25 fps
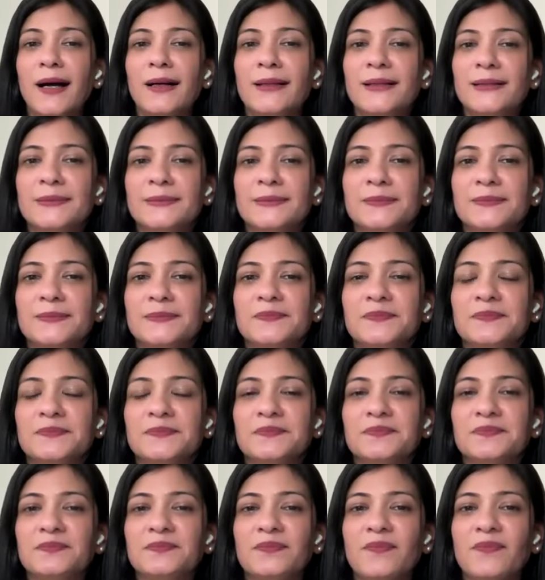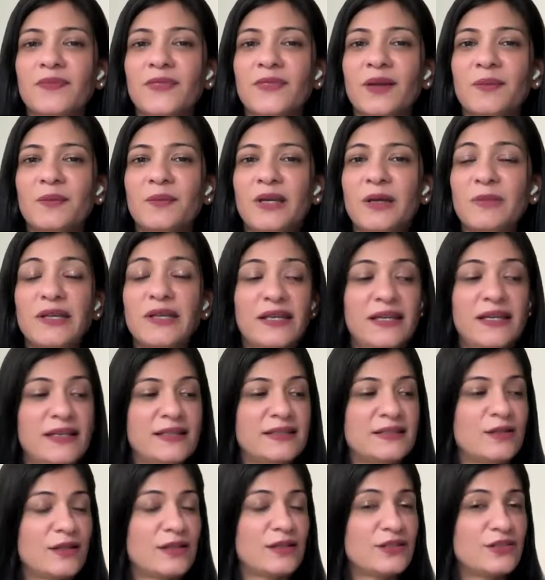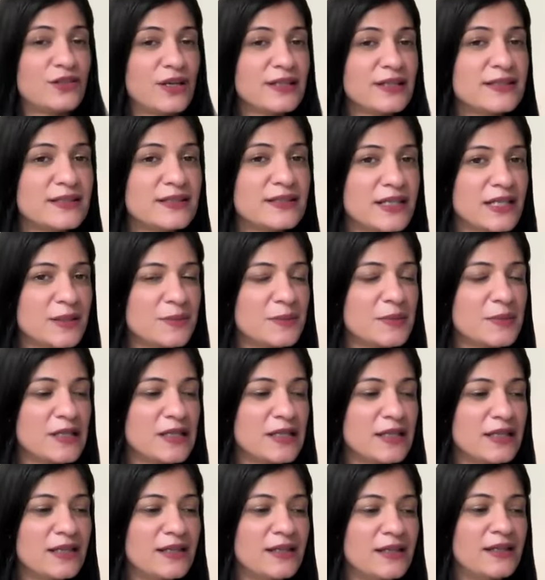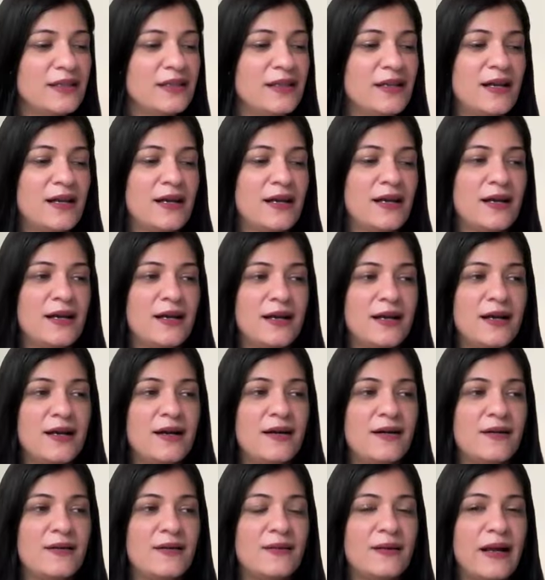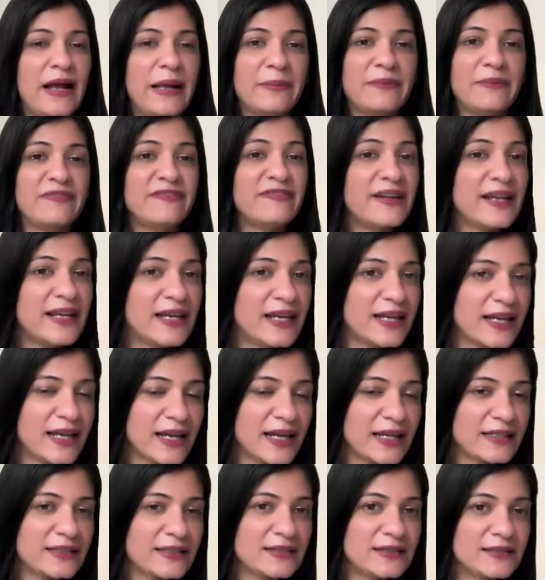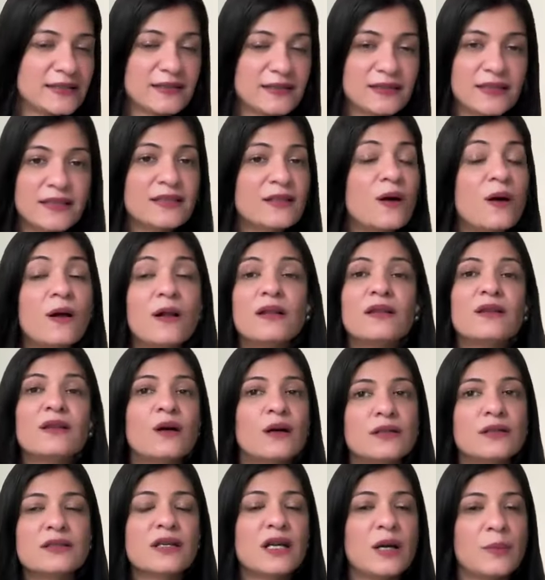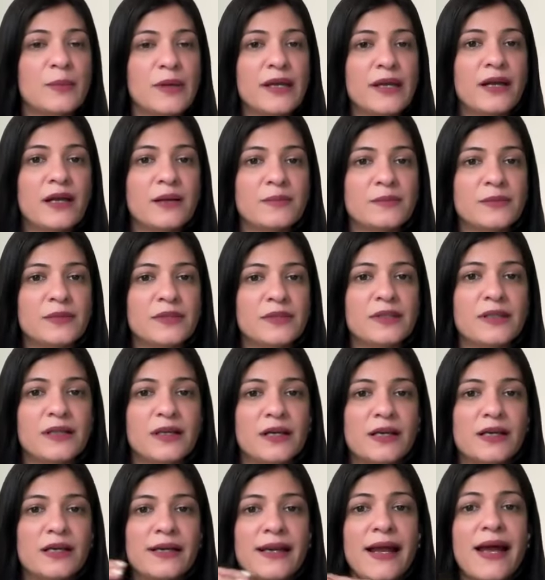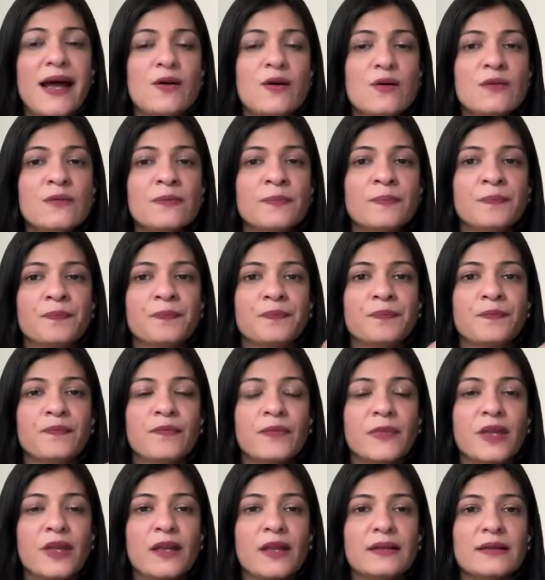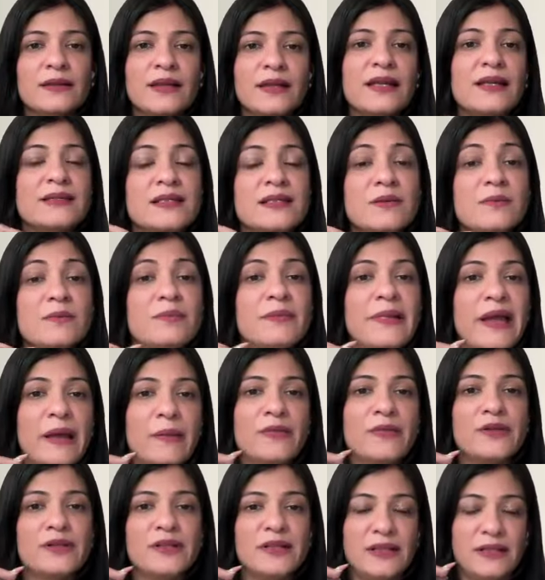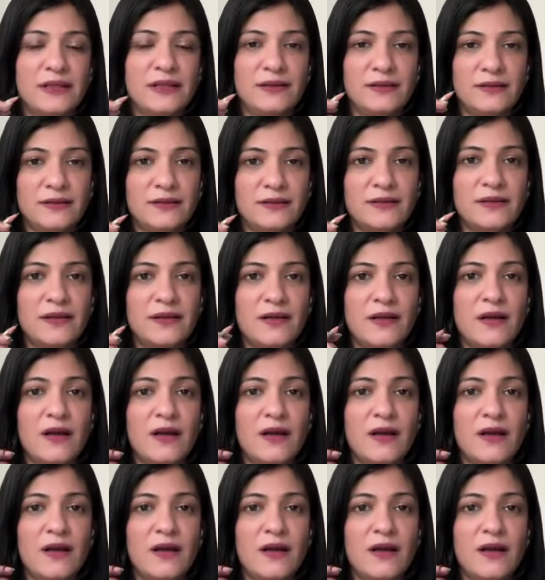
Um, maybe he's not trusting me. I'm failing at this. These are all thoughts coming up. Now, there is a memory.